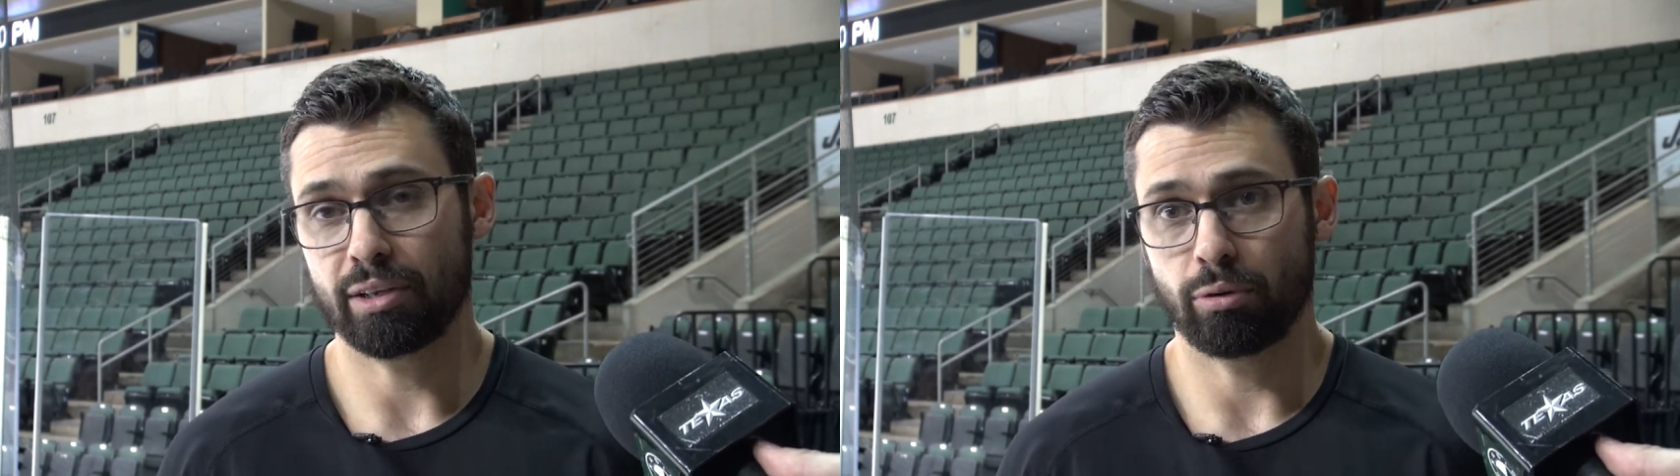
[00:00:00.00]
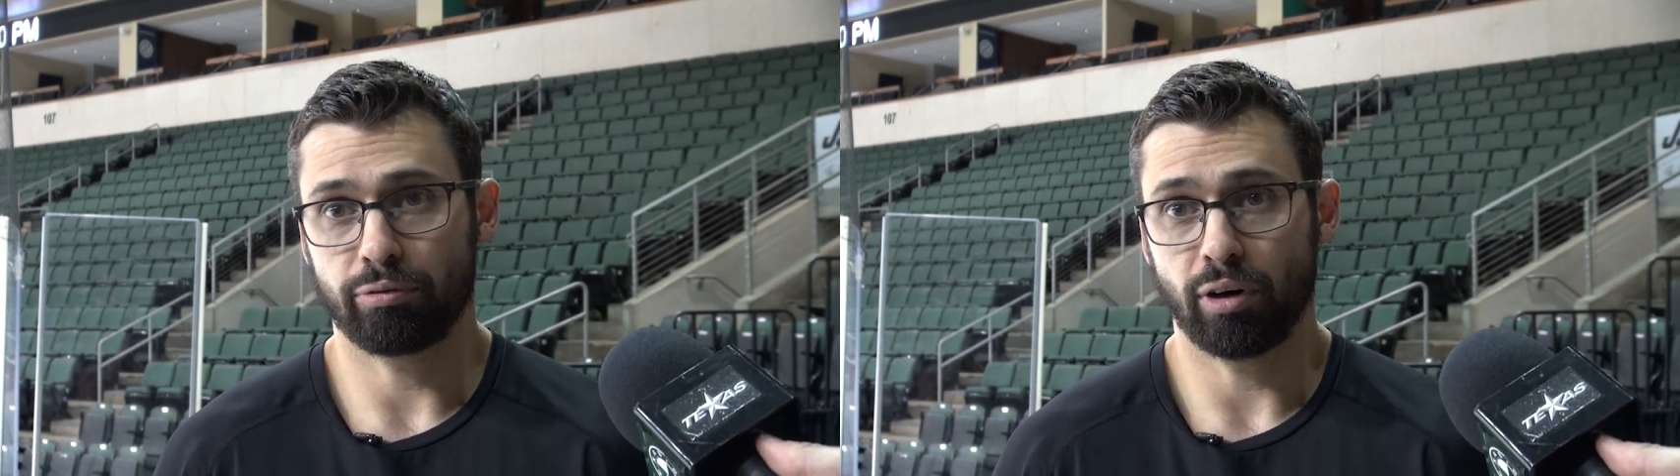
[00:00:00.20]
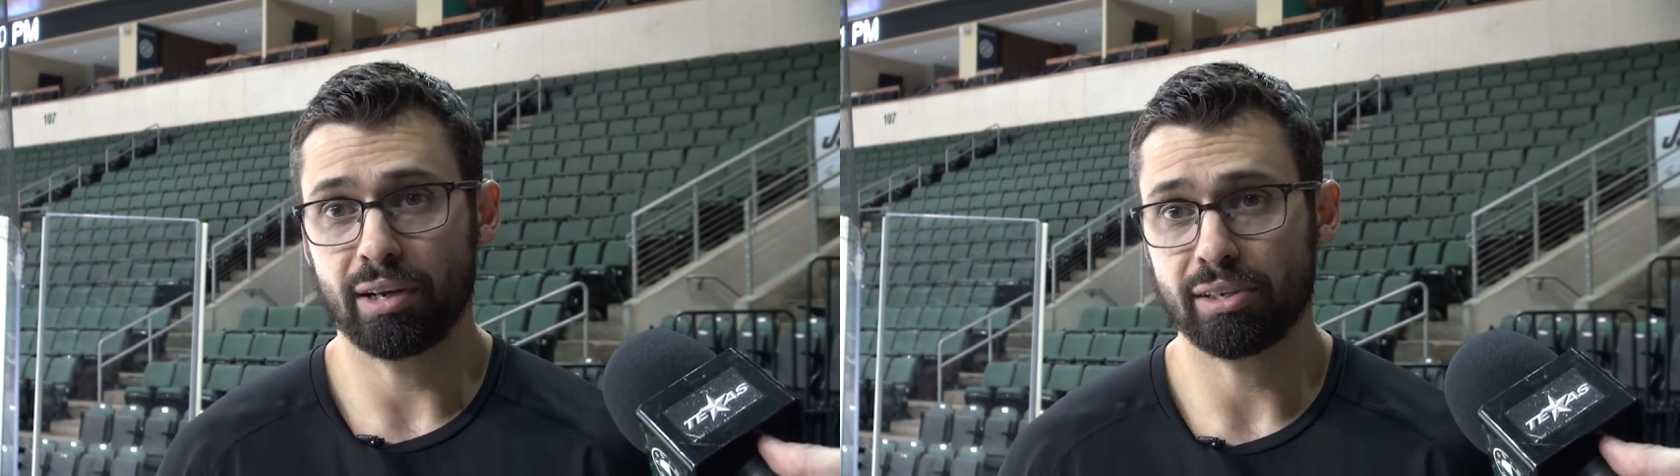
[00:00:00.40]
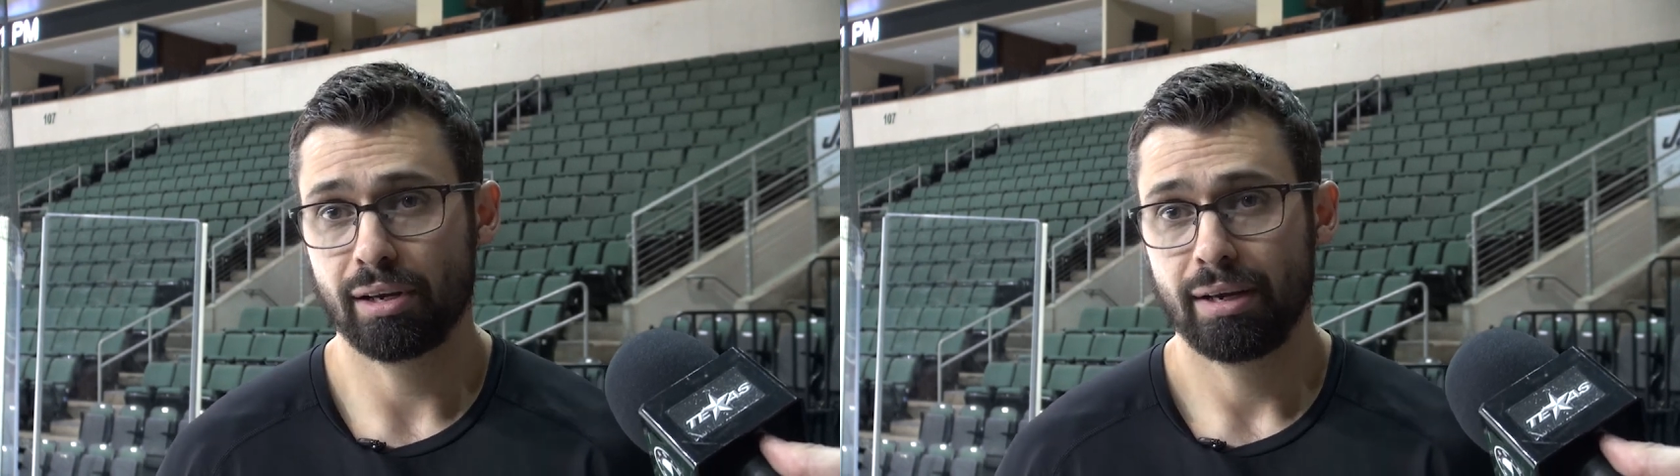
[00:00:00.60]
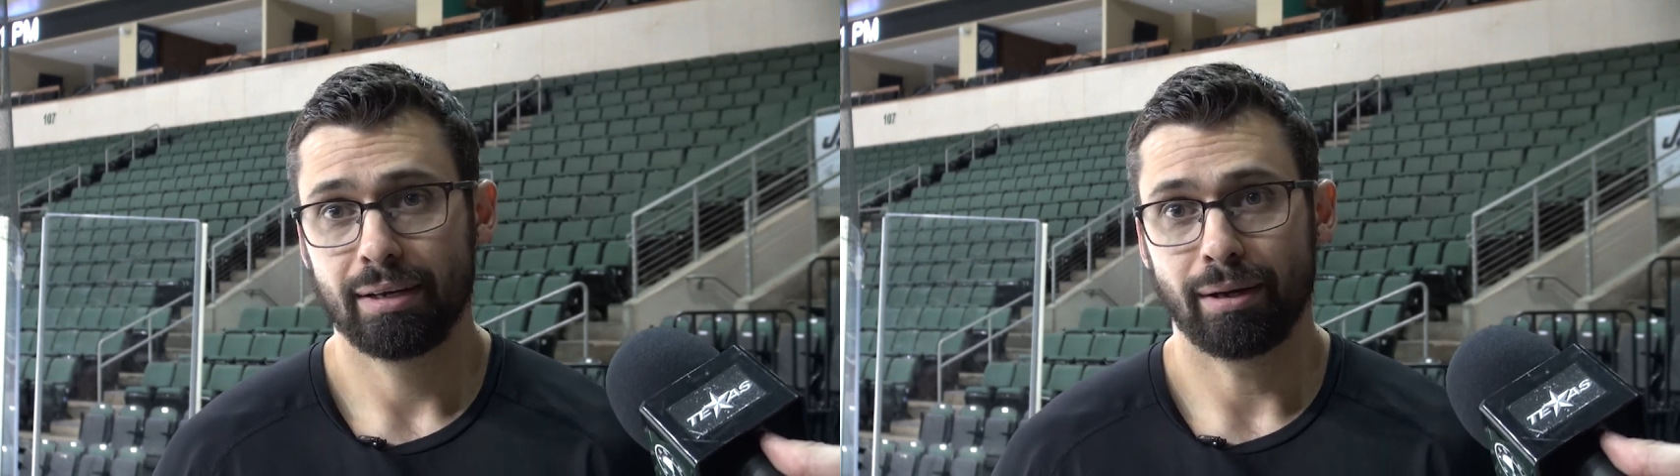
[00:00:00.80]
So for us,
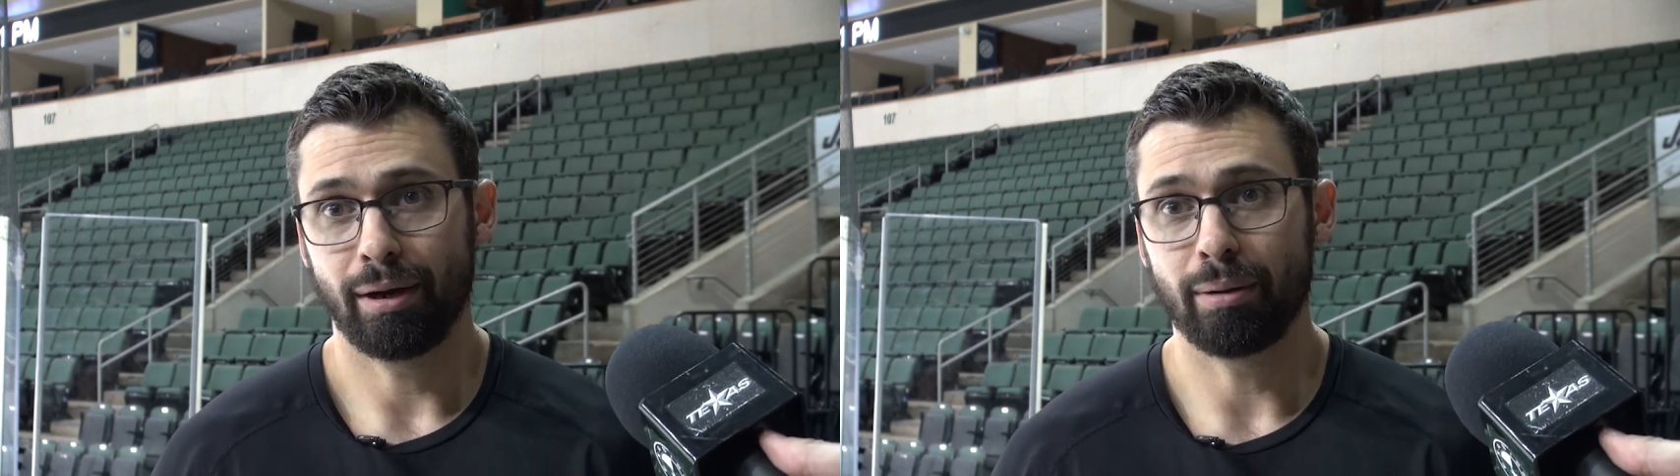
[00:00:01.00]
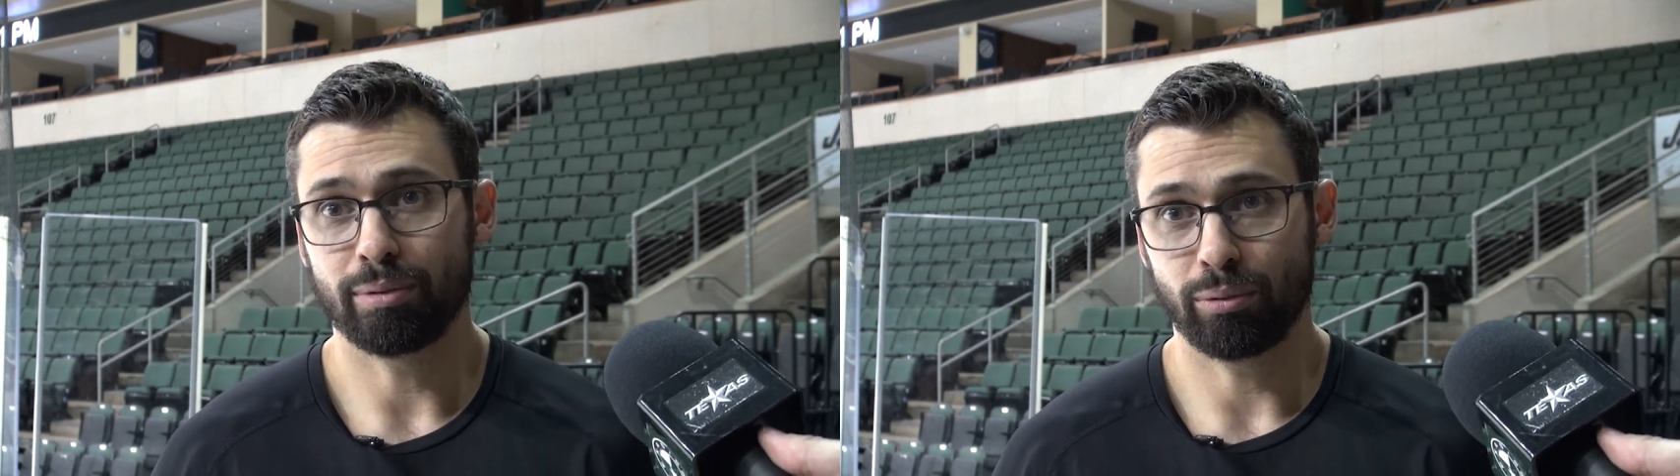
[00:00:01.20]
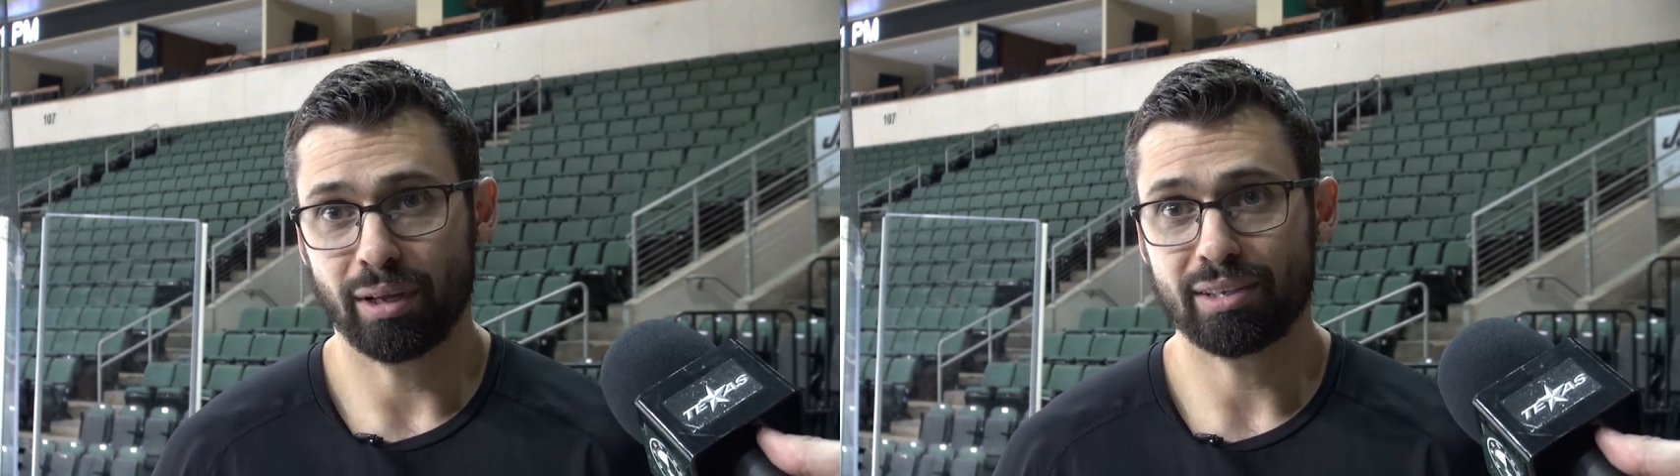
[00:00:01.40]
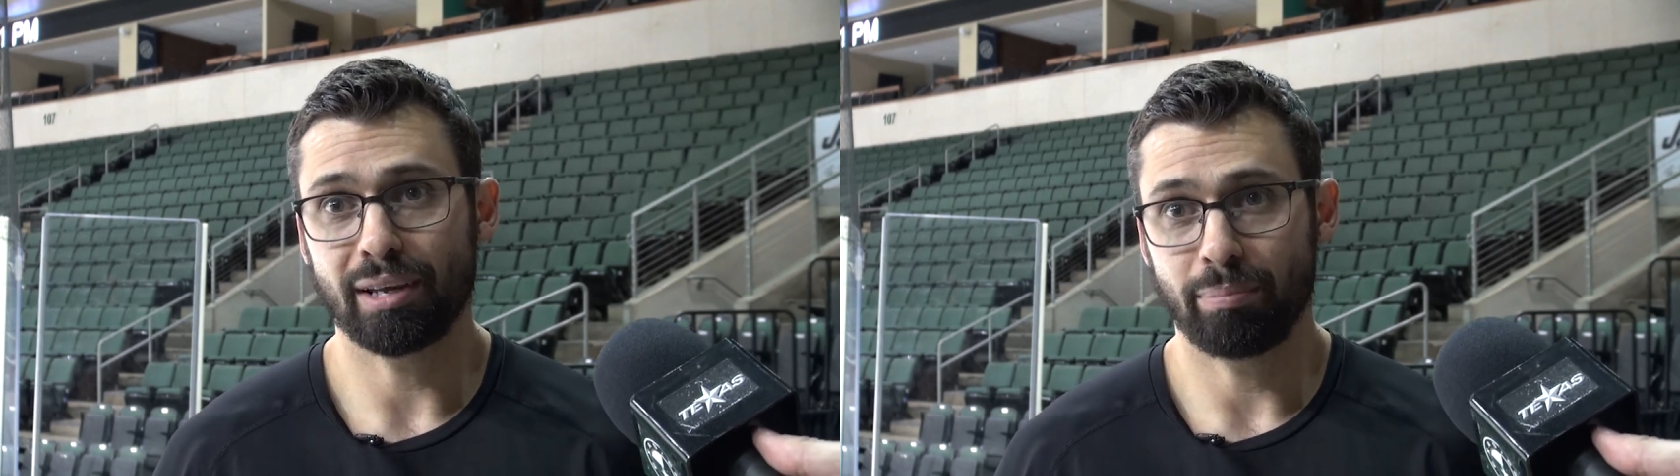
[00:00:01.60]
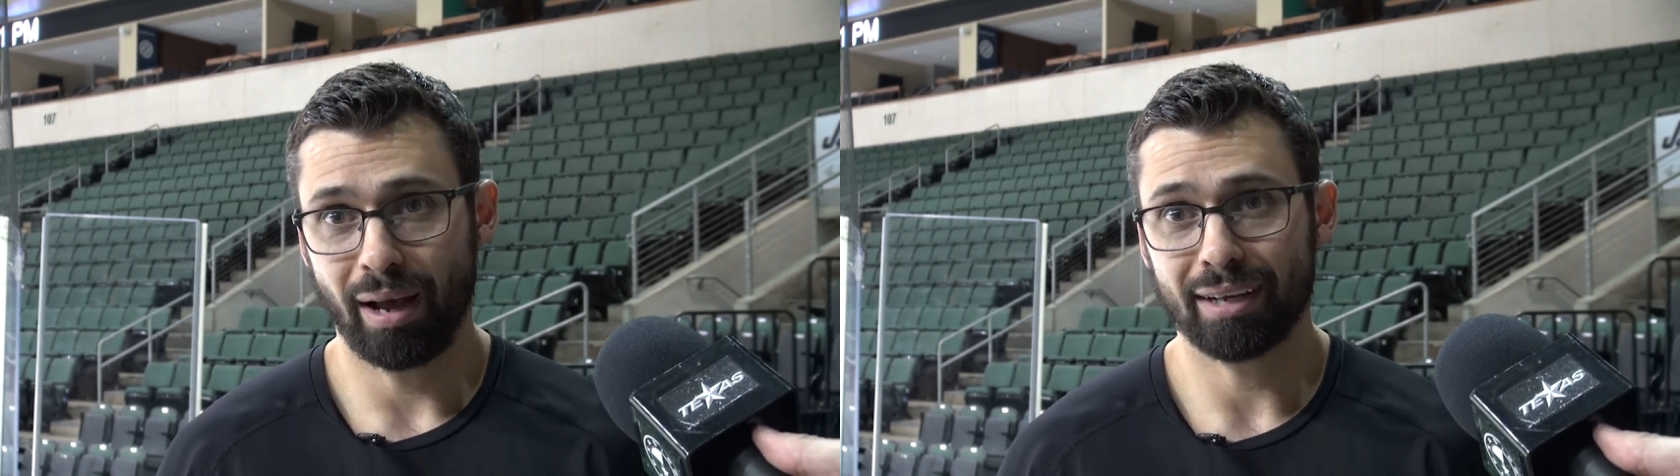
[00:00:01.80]
you know, let's
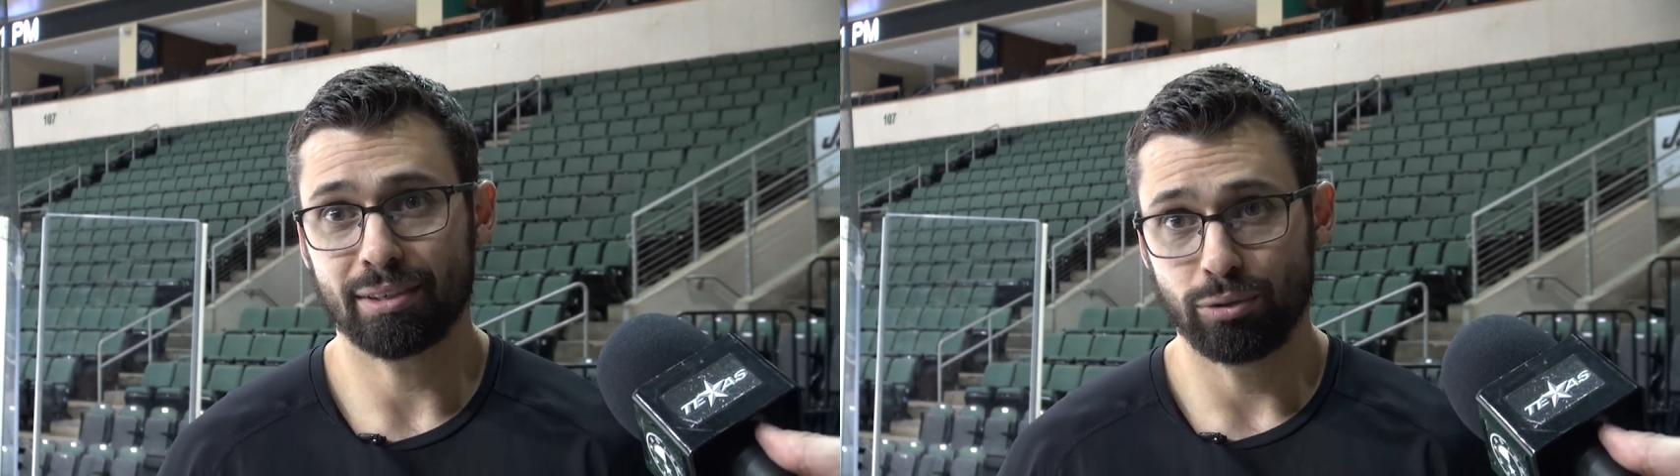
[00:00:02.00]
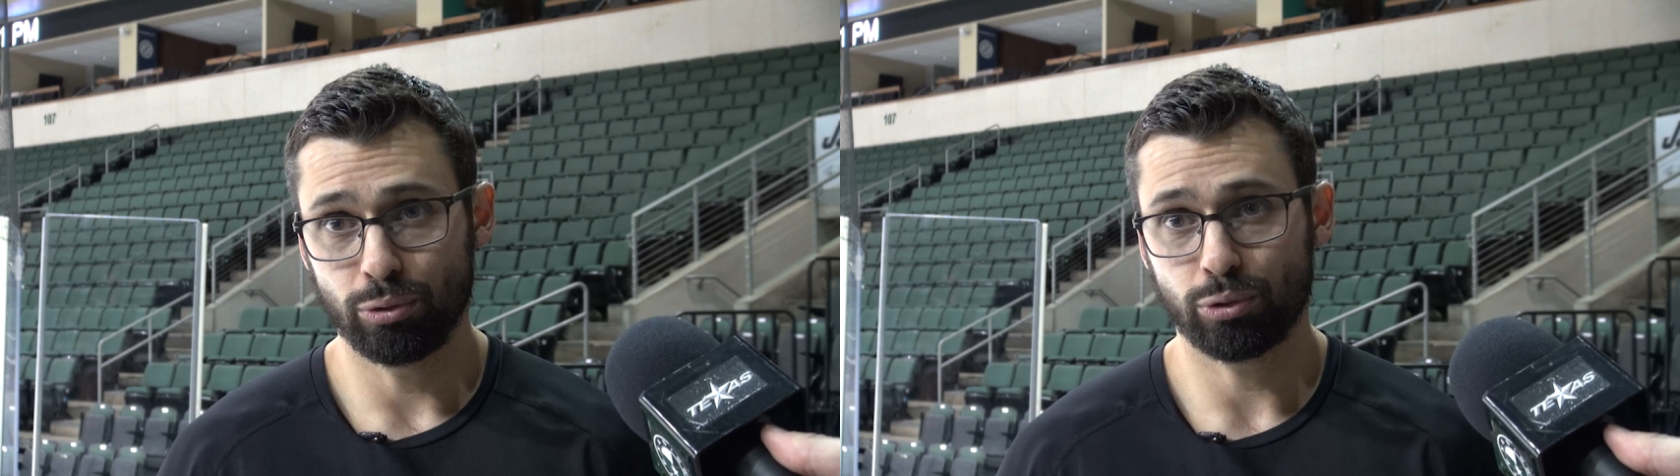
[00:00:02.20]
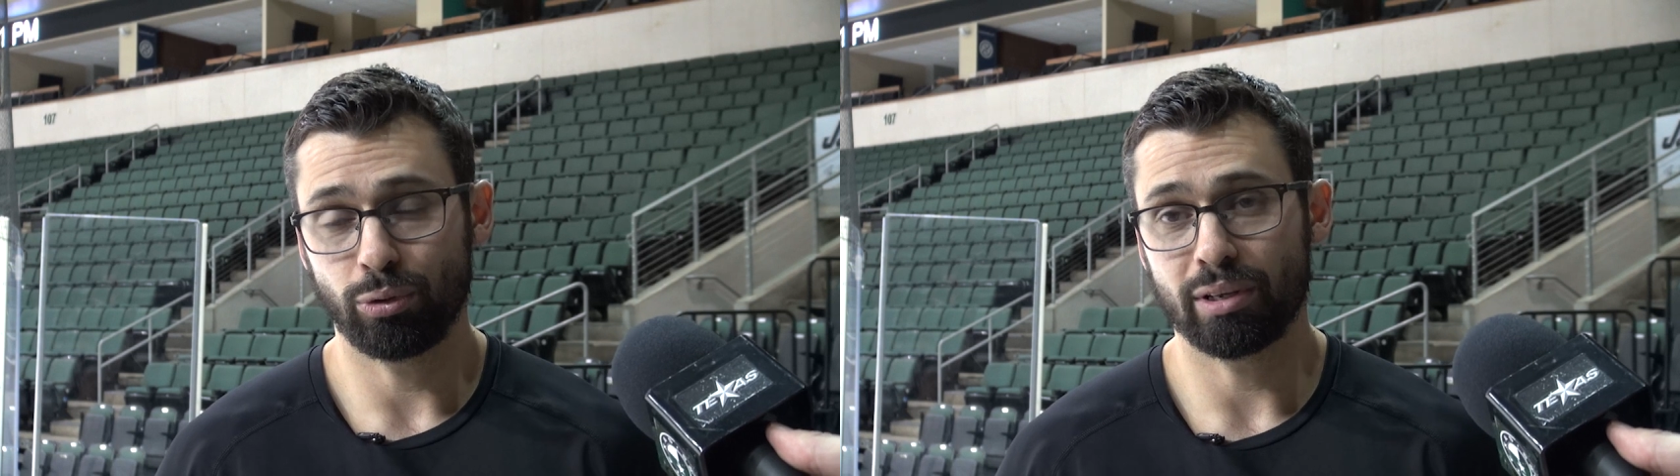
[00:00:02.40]
get back to neutral.